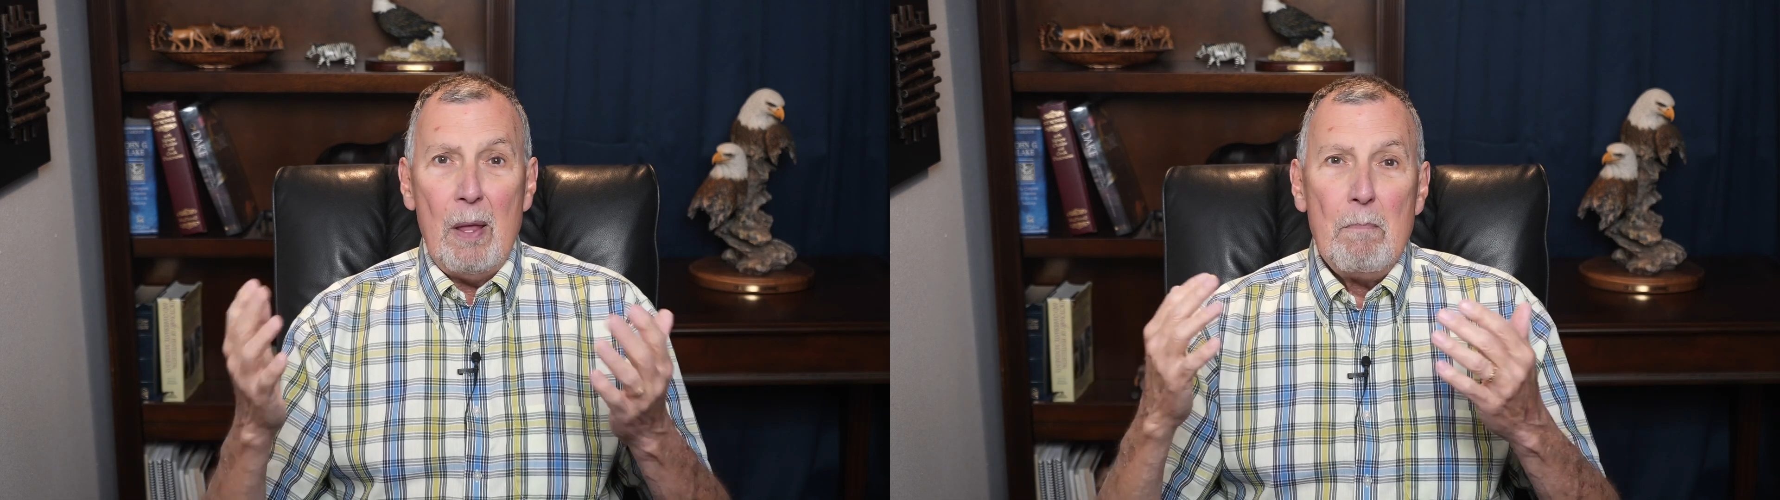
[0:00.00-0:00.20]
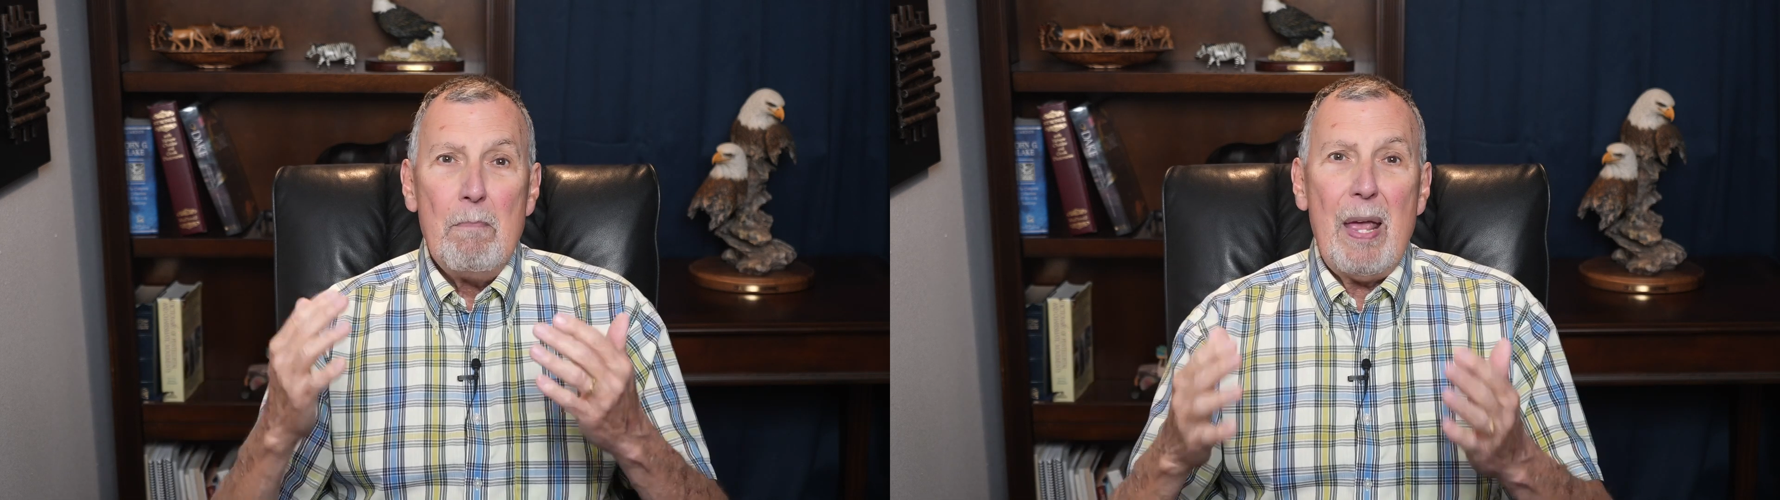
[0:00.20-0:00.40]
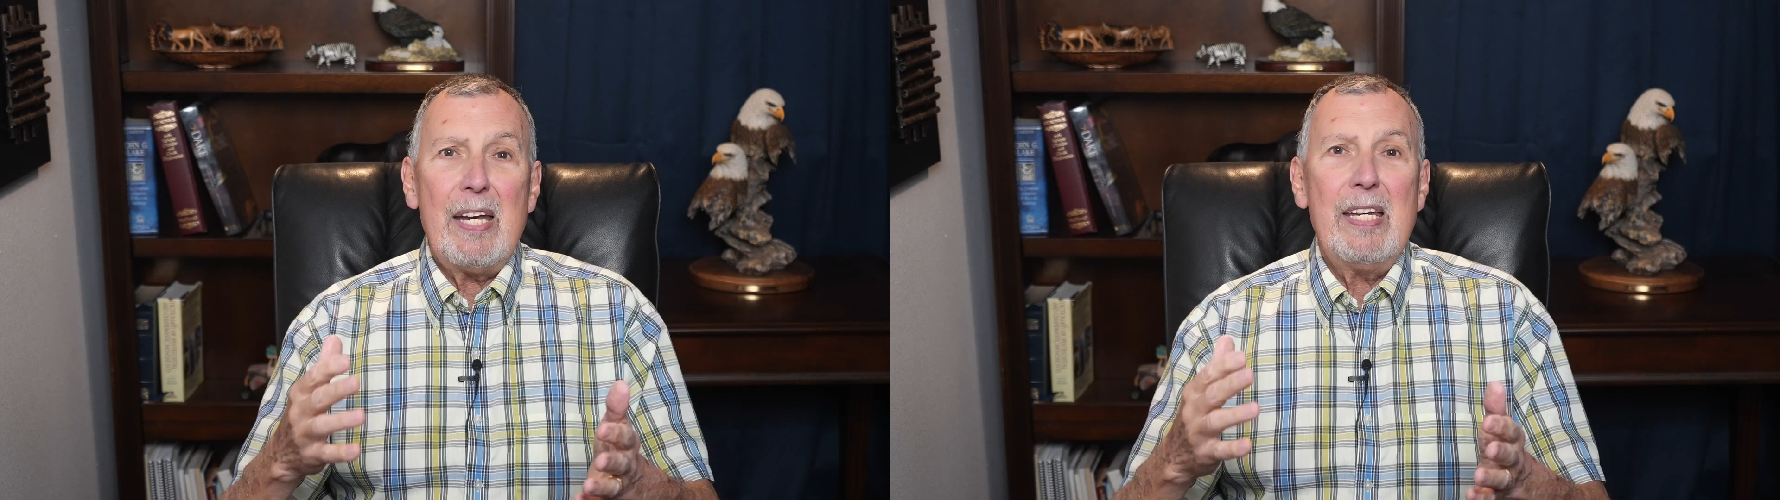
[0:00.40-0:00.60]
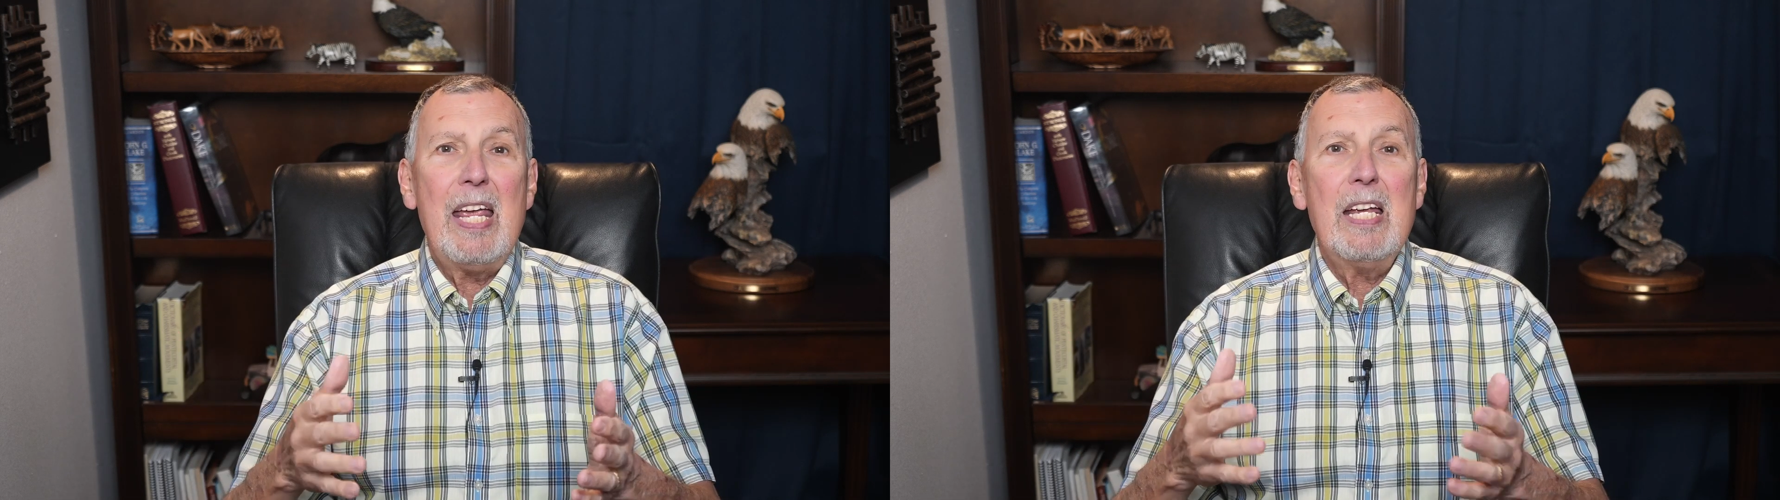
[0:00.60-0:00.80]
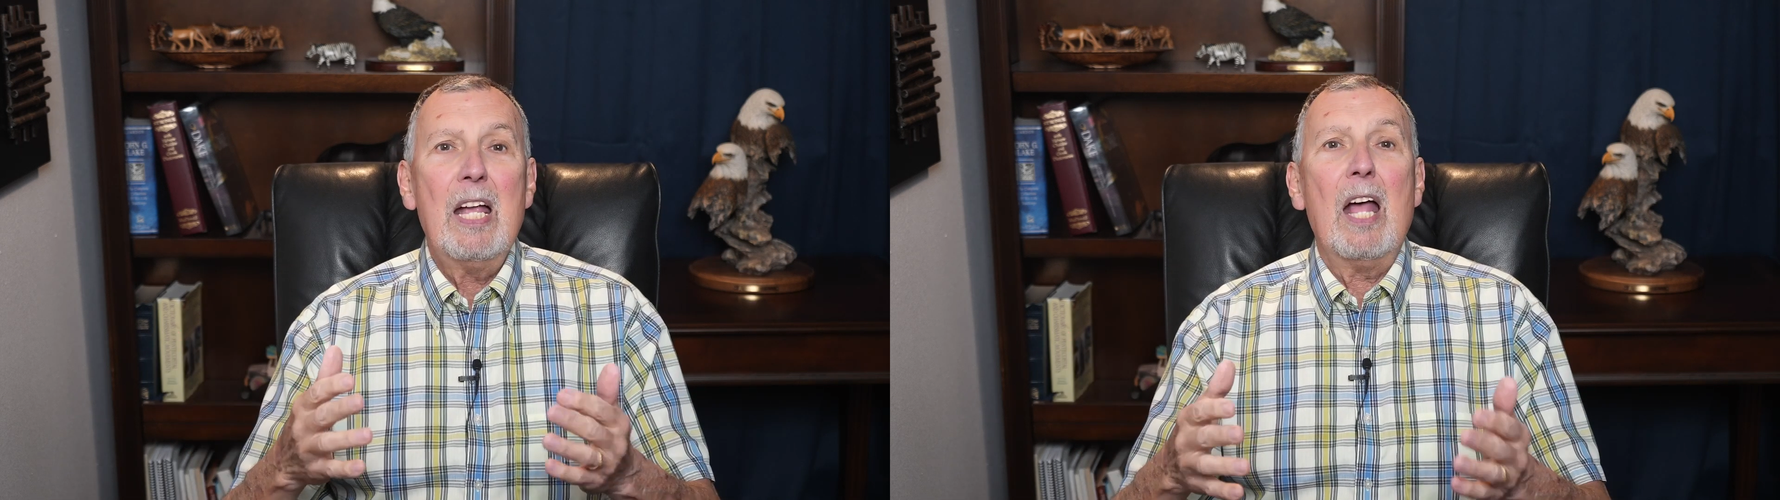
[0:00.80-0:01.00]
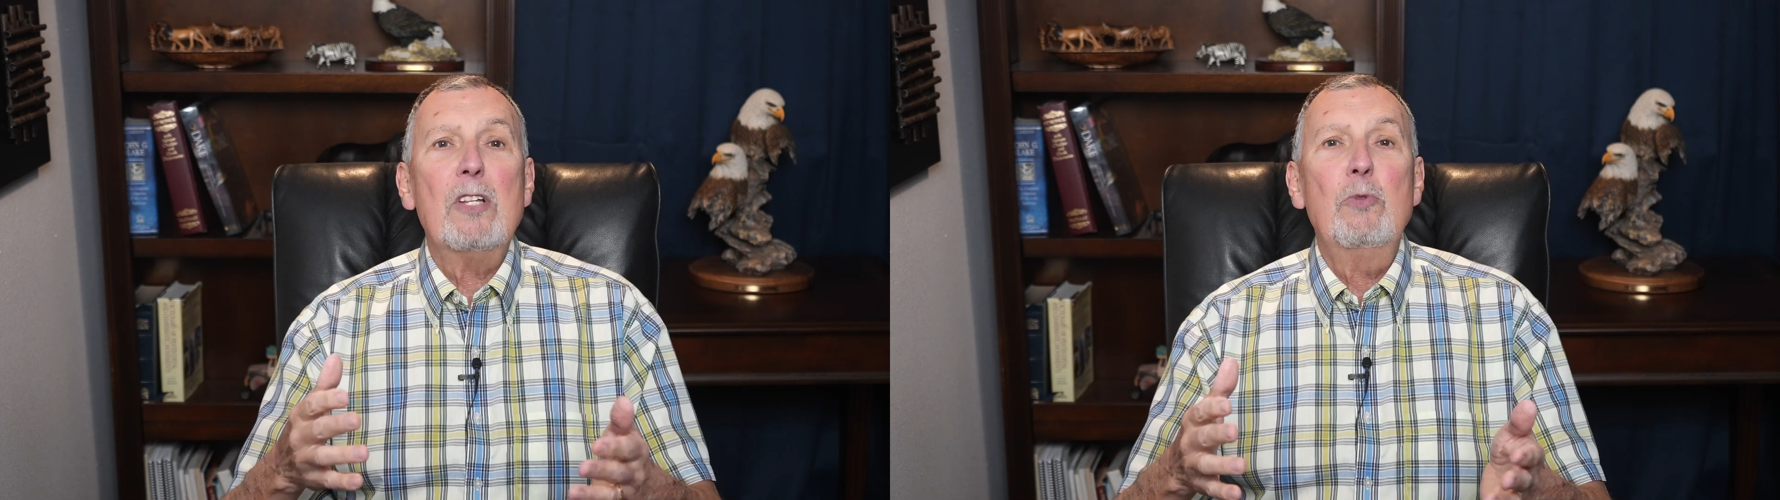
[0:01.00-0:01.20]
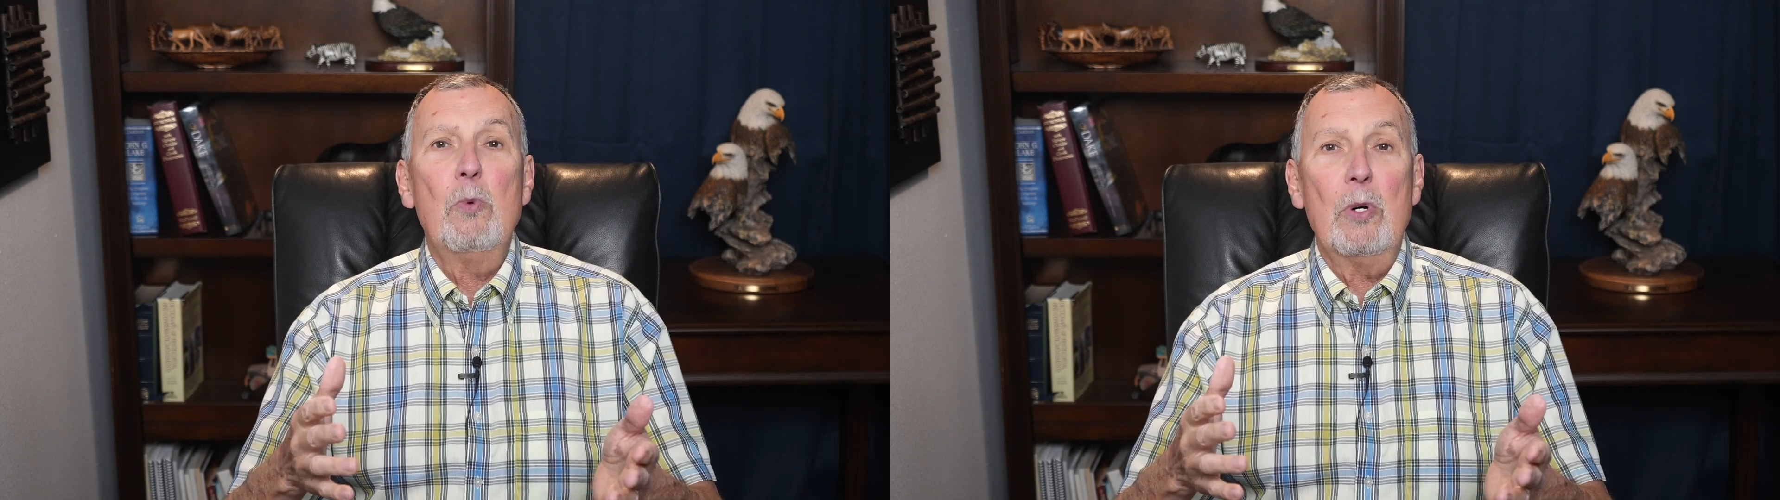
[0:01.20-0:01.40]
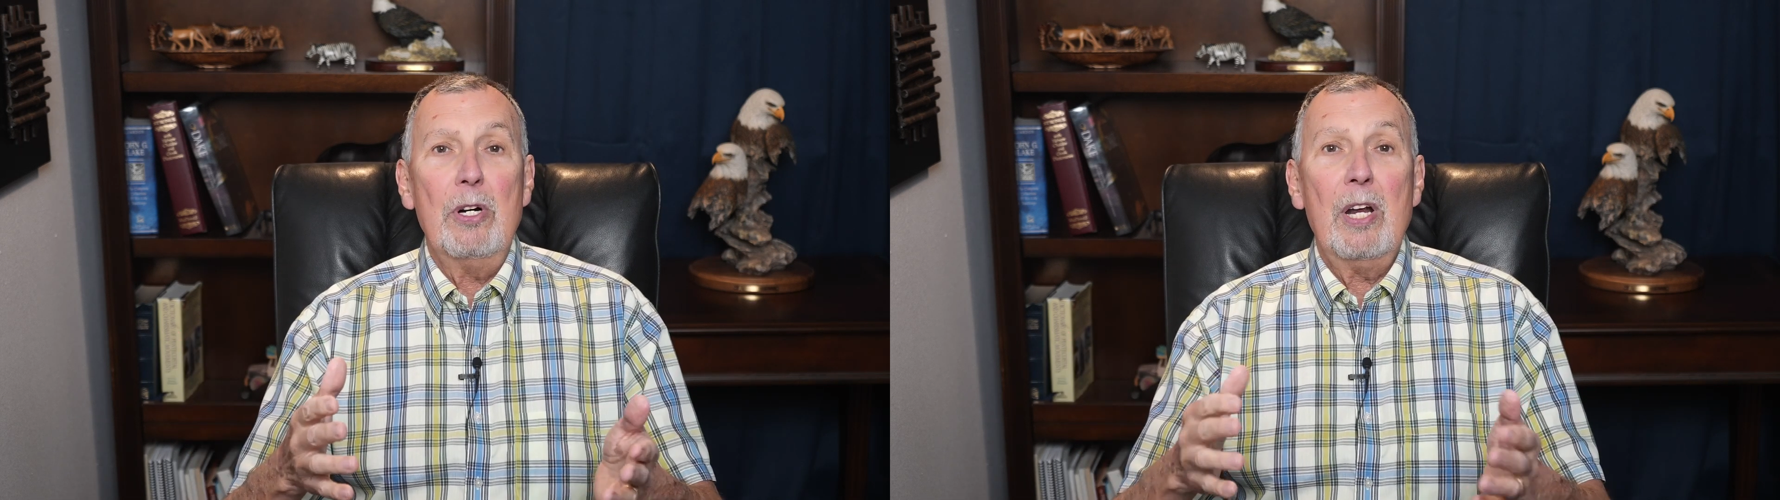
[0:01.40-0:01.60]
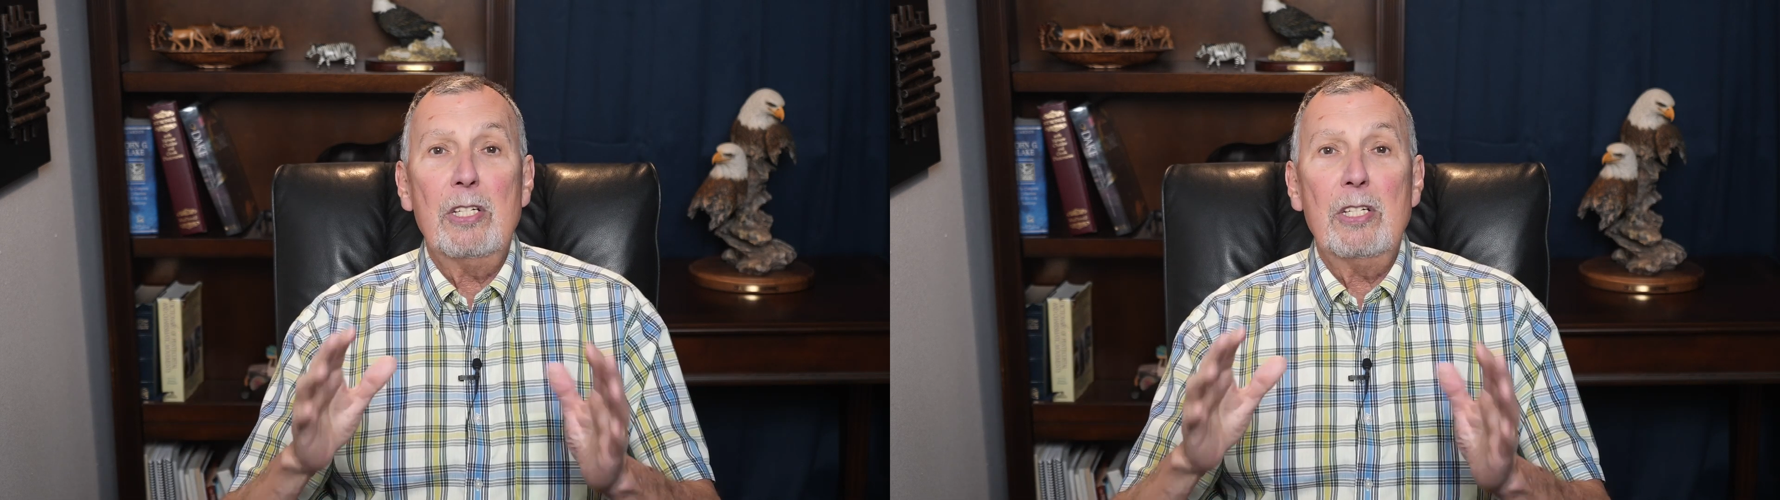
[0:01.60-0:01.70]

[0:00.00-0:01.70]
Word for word: meditate God's word,